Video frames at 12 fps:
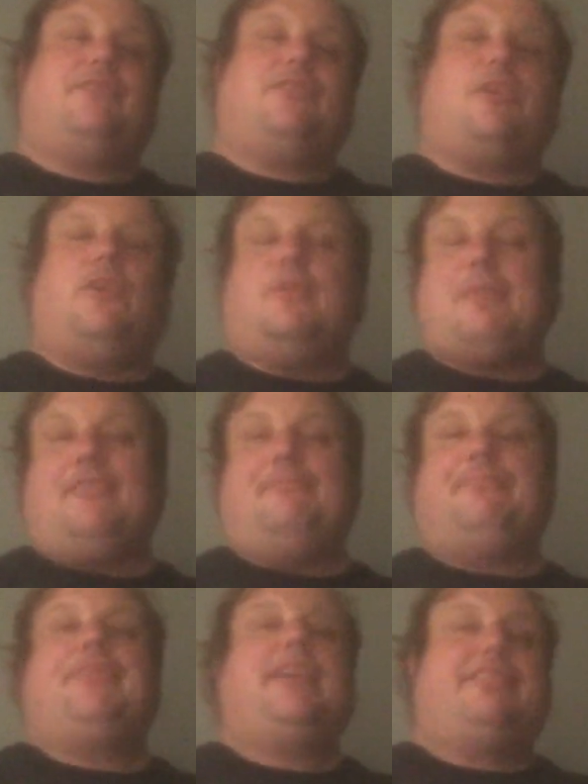Call of the
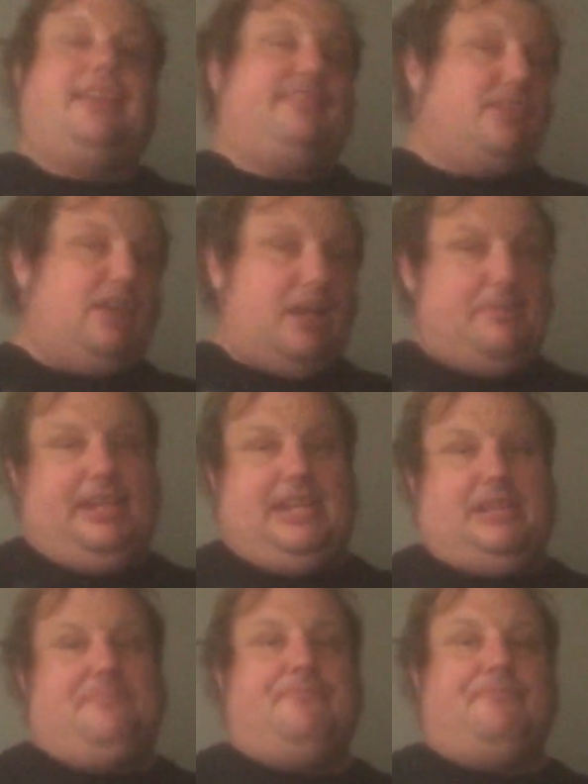Mountain. Yes, it's a climbing
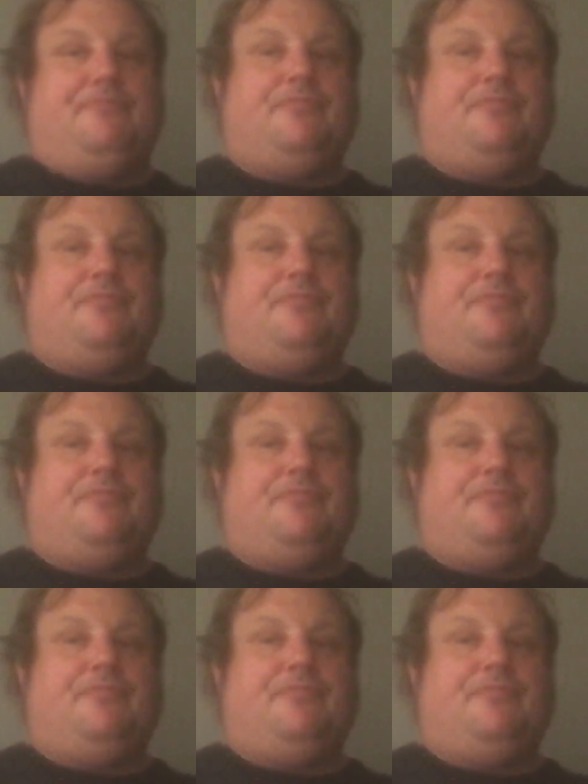game,